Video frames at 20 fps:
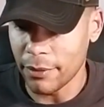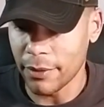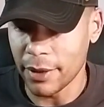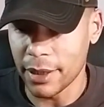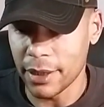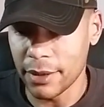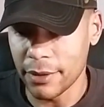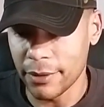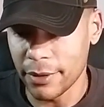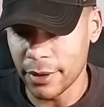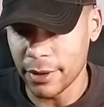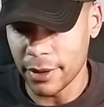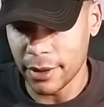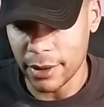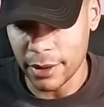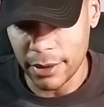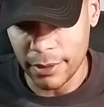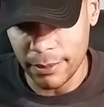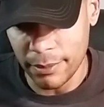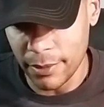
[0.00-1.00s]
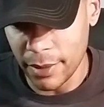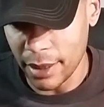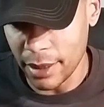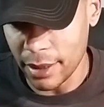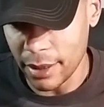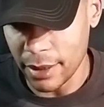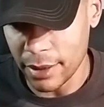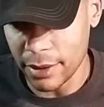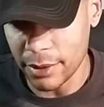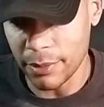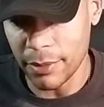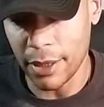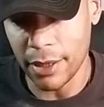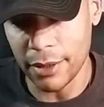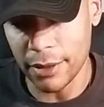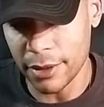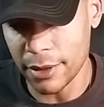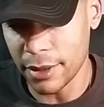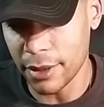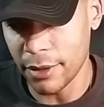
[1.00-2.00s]
went to a
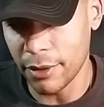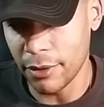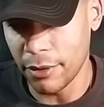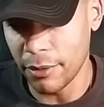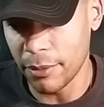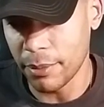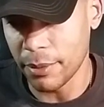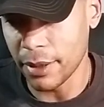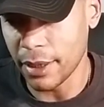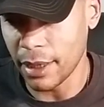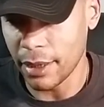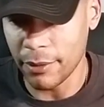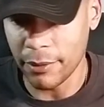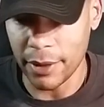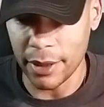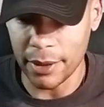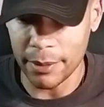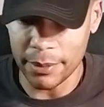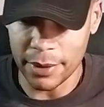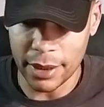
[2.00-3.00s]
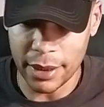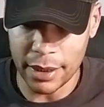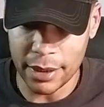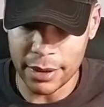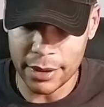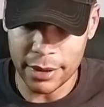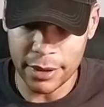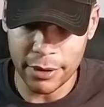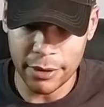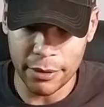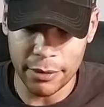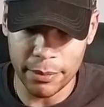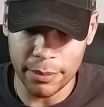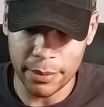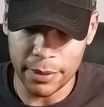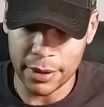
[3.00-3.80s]
smaller scope, and then went up to this scope.